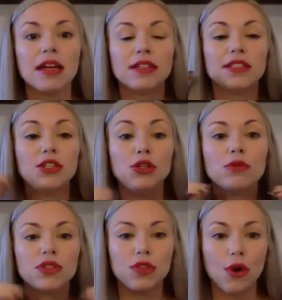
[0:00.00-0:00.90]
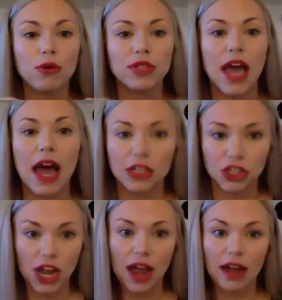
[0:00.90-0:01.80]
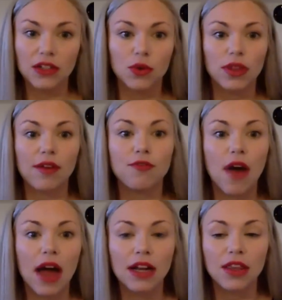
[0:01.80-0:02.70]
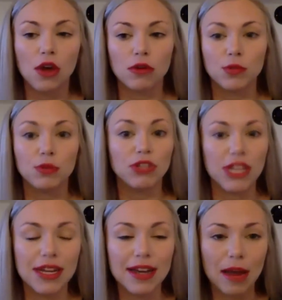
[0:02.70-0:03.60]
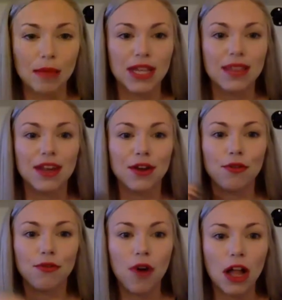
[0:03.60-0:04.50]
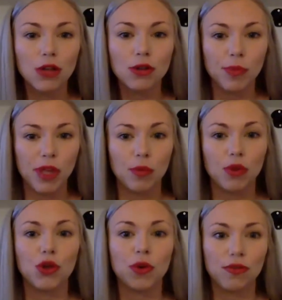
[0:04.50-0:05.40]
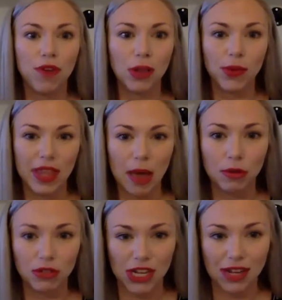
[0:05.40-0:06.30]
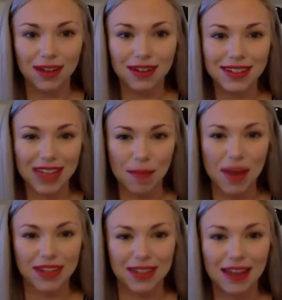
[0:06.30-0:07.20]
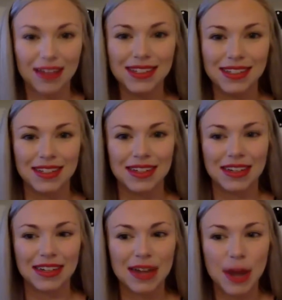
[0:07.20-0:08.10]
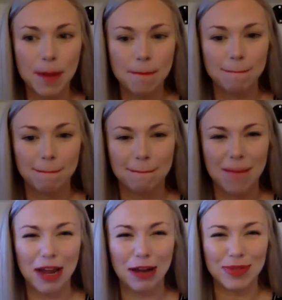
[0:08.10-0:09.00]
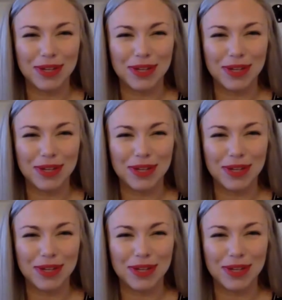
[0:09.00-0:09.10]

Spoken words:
use those hashtags or like find those boutique names and then go follow the people who are following that boutique. Does that make sense? I hope so.